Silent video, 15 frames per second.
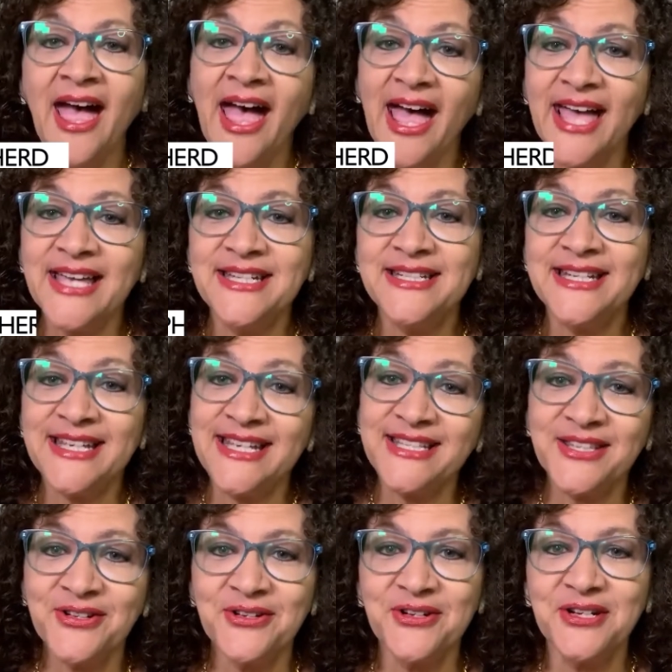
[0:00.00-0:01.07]
And he's
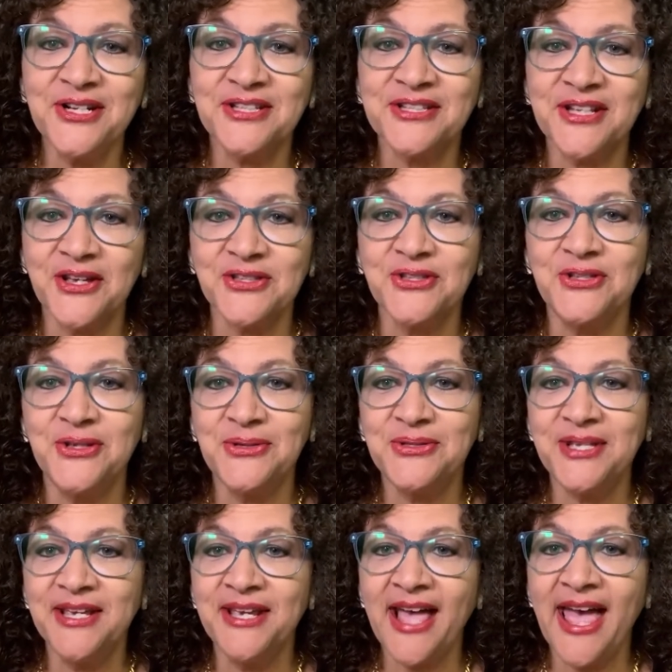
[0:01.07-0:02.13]
here to discuss
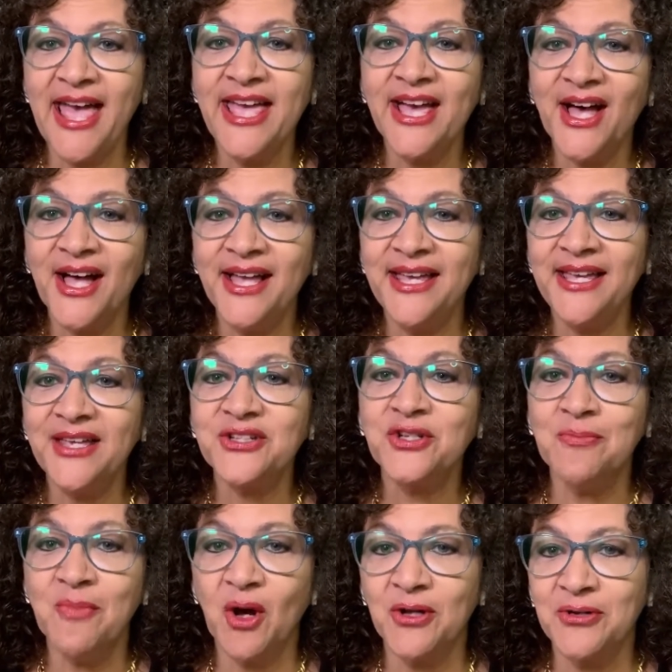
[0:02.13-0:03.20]
using AI to
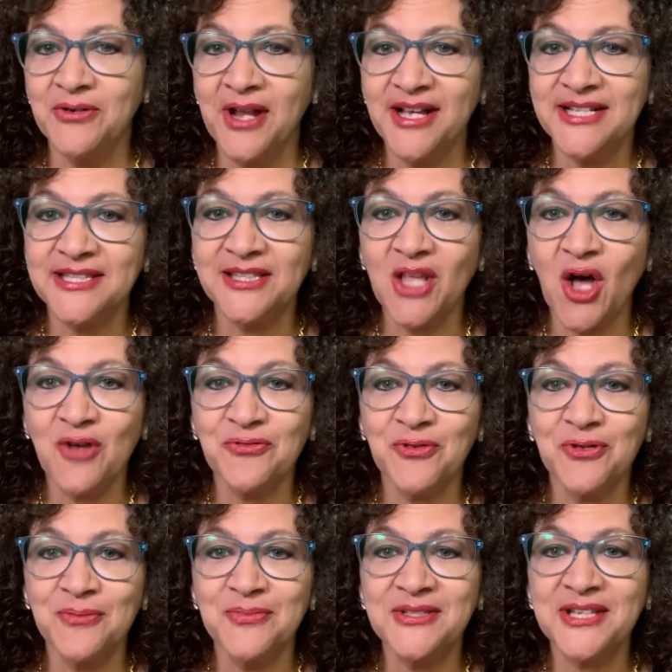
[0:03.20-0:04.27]
modernize law
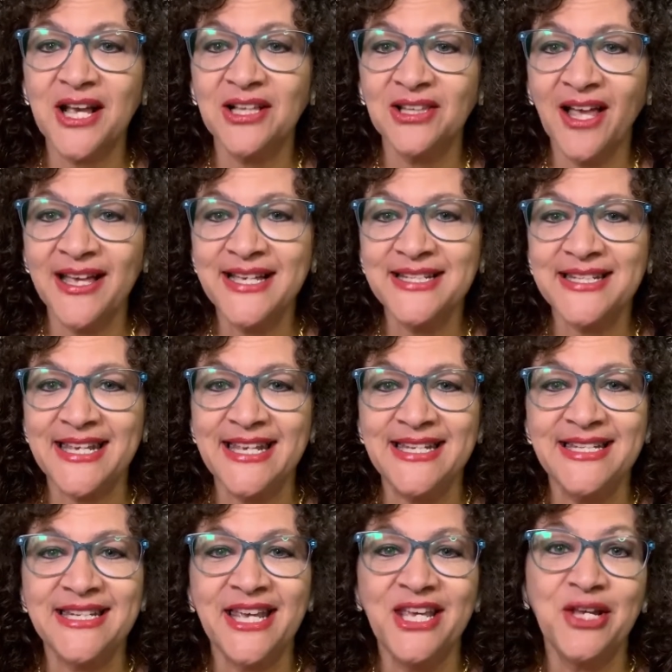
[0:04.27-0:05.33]
firms' client
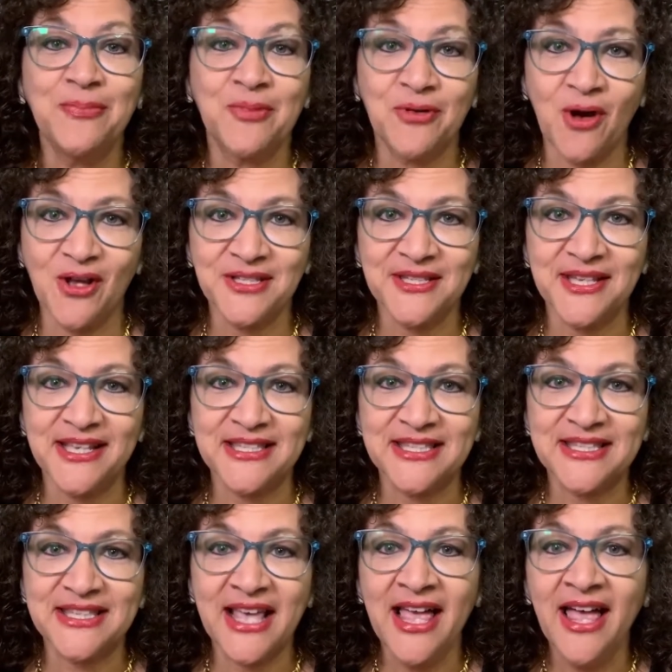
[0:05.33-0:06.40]
intake
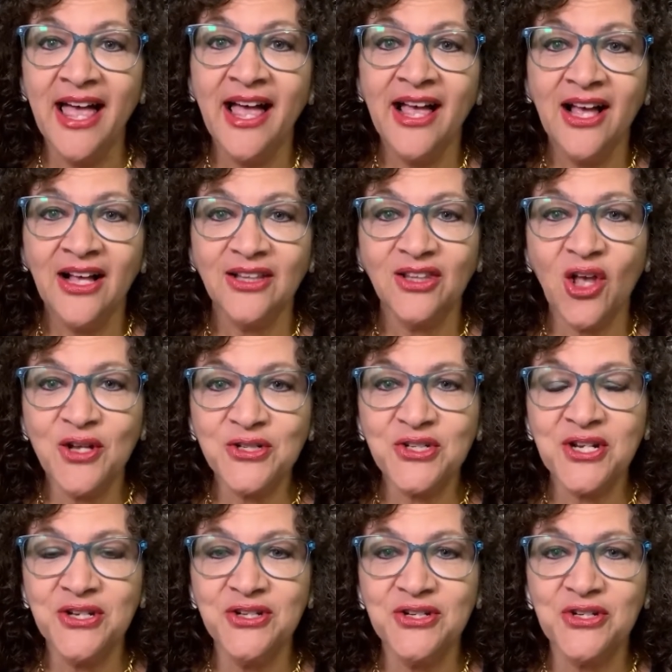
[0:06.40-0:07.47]
process. Launched
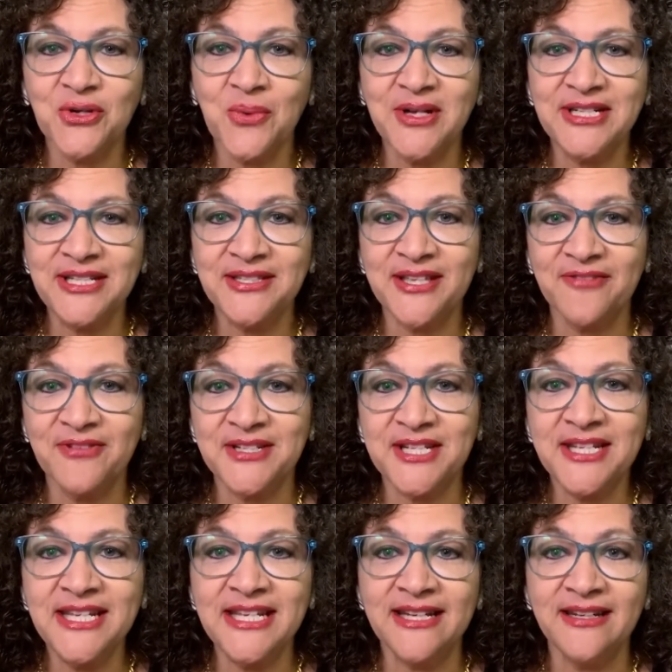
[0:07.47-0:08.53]
in
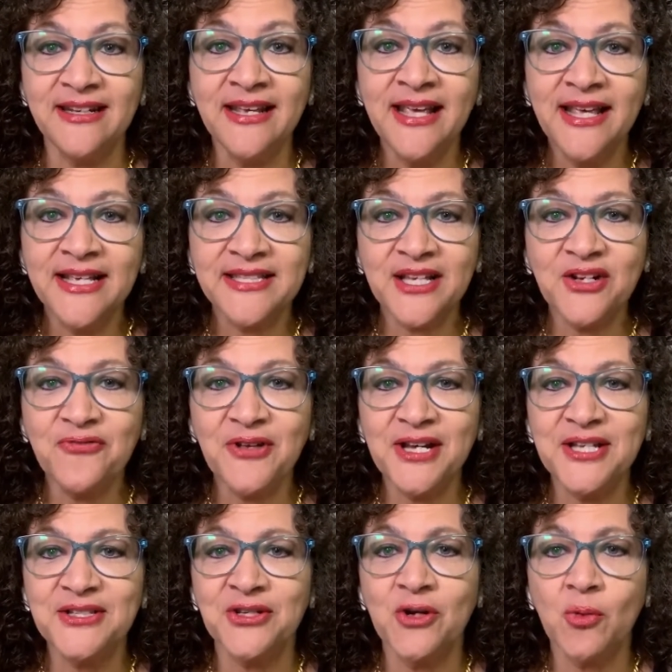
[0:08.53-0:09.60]
2017, Settify
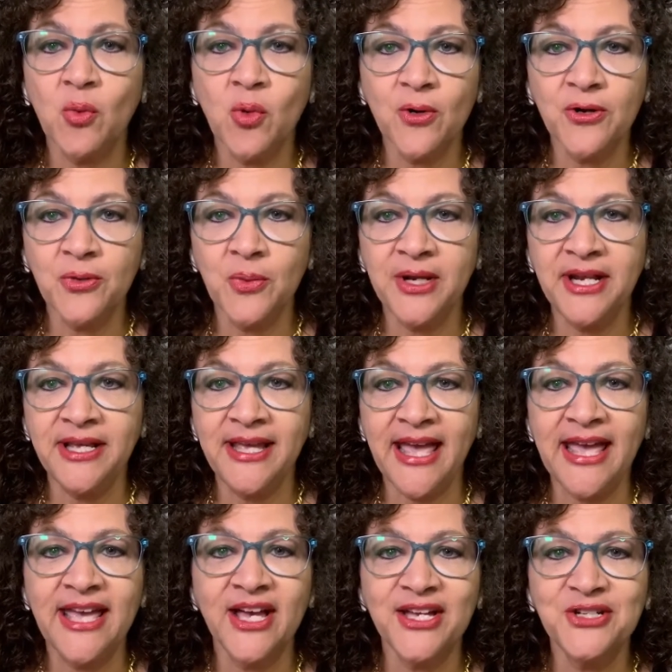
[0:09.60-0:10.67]
is an award-winning
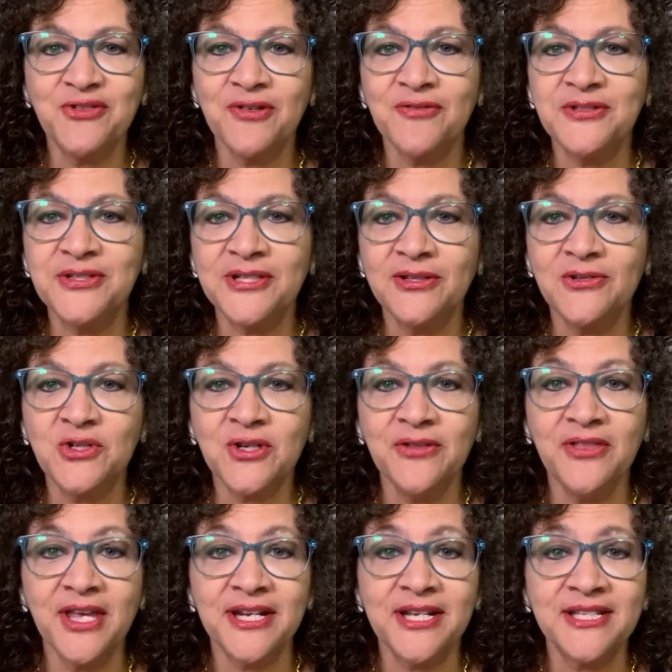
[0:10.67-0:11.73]
AI-driven solution
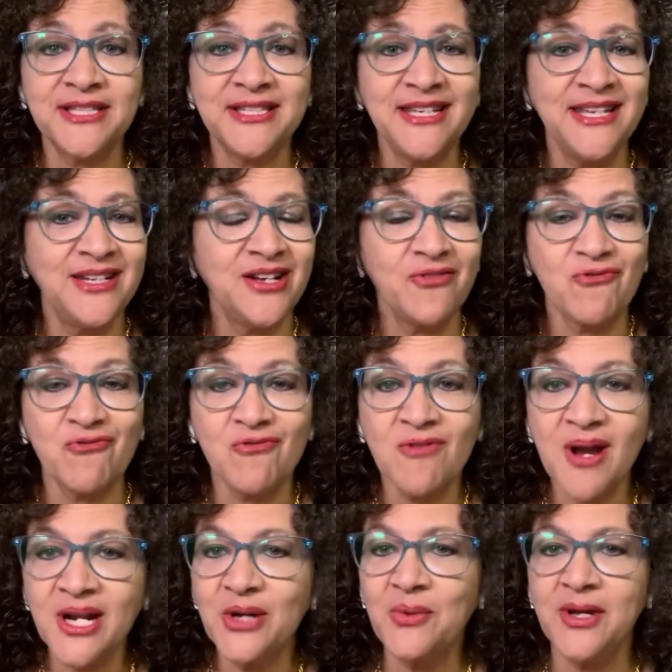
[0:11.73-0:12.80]
that has seen
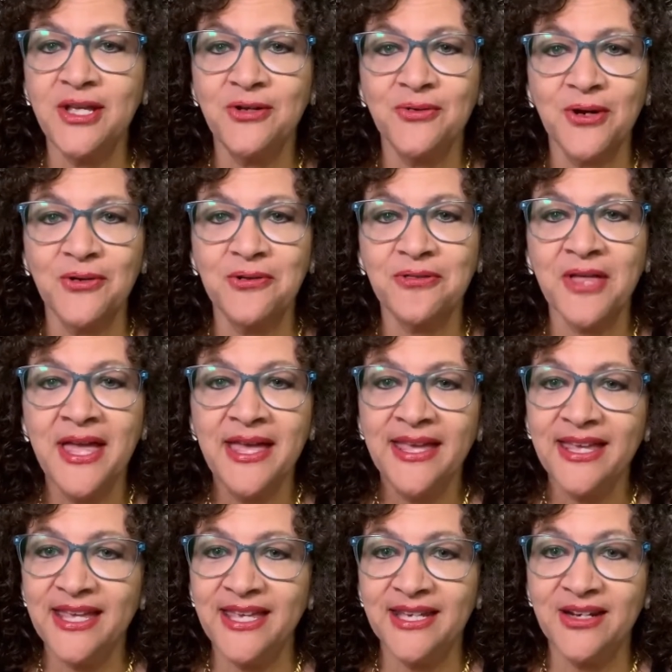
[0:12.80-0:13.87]
runaway growth
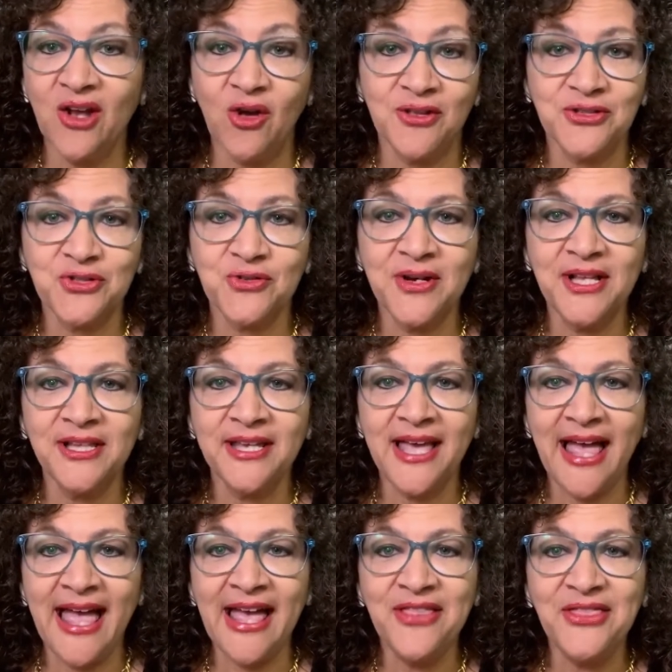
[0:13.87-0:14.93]
in Australia
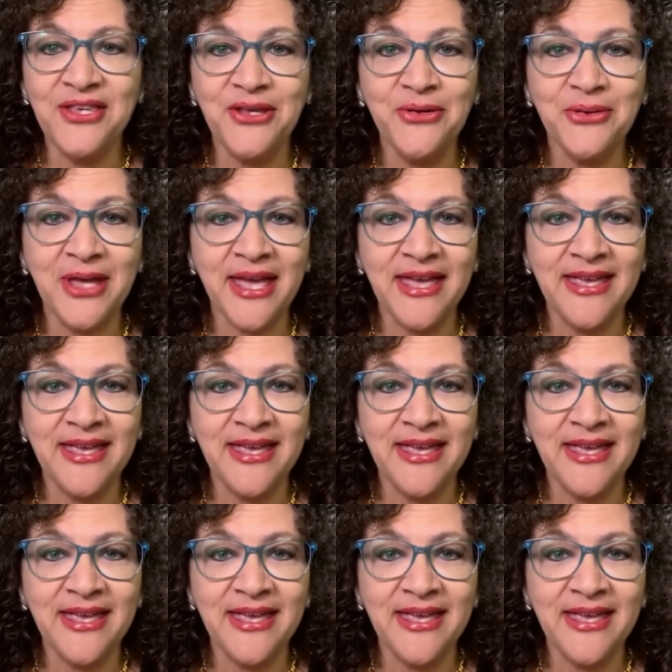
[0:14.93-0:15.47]
and the UK,